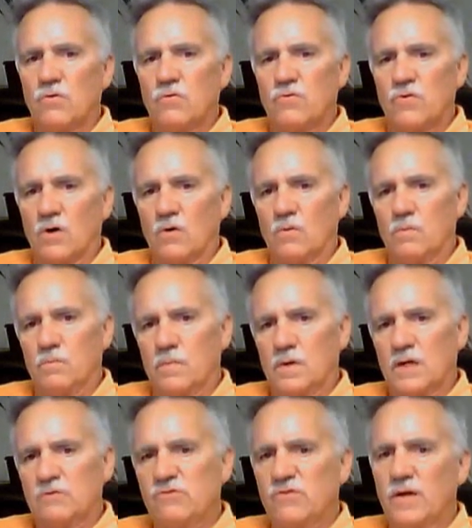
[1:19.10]
So
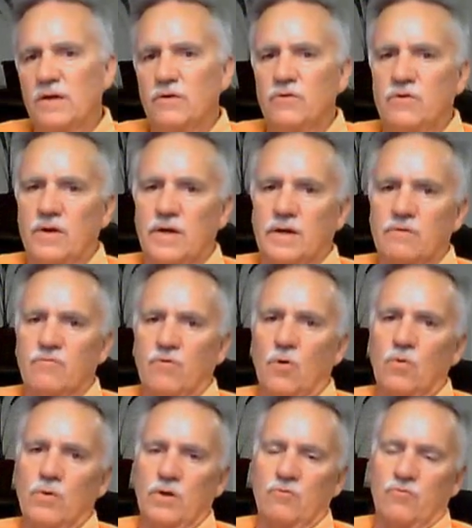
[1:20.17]
let's say you take a
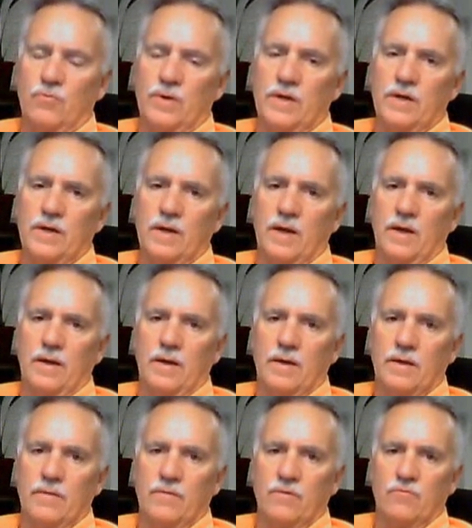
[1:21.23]
voltage reading
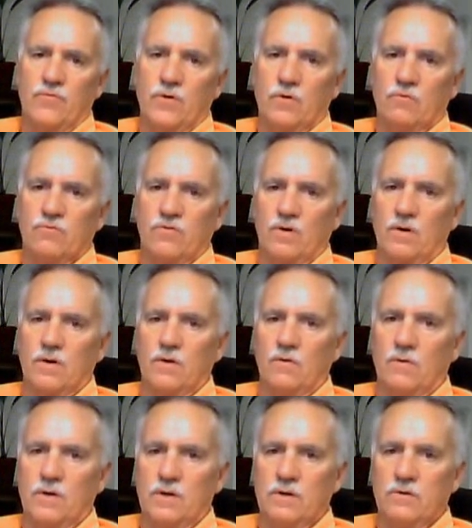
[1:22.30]
and the fuel
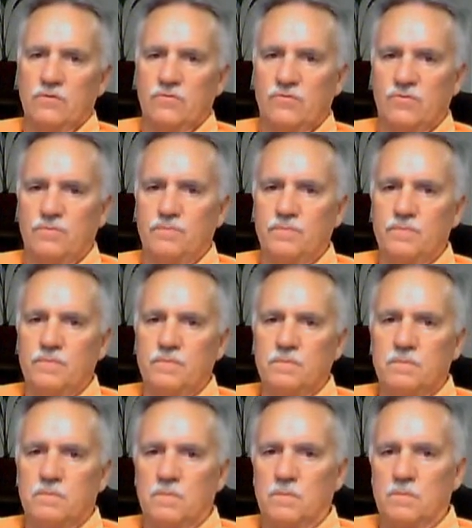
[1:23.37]
solenoid is
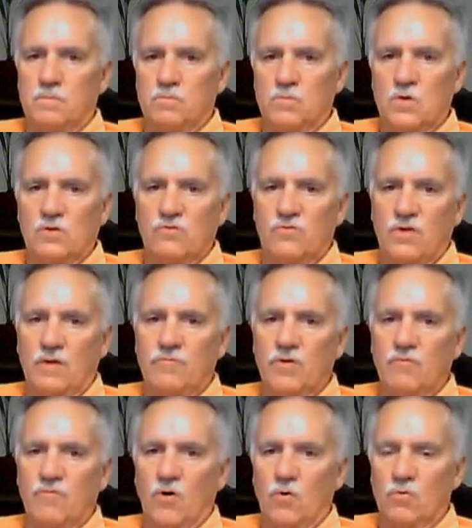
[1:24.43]

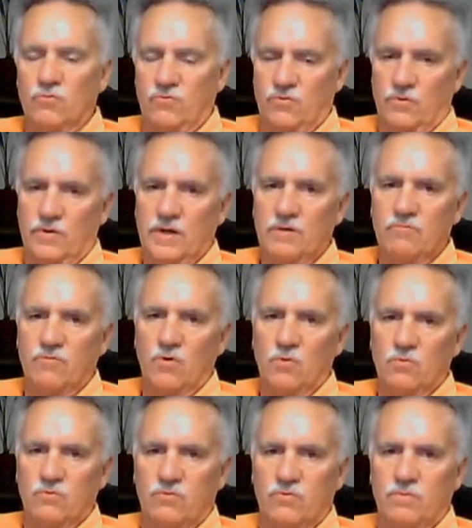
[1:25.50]
7 volts or 8
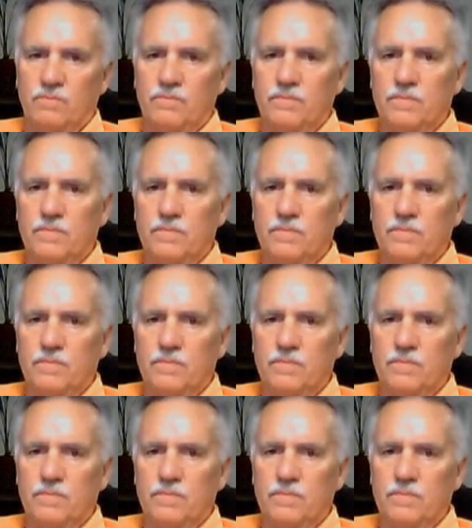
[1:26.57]
volts.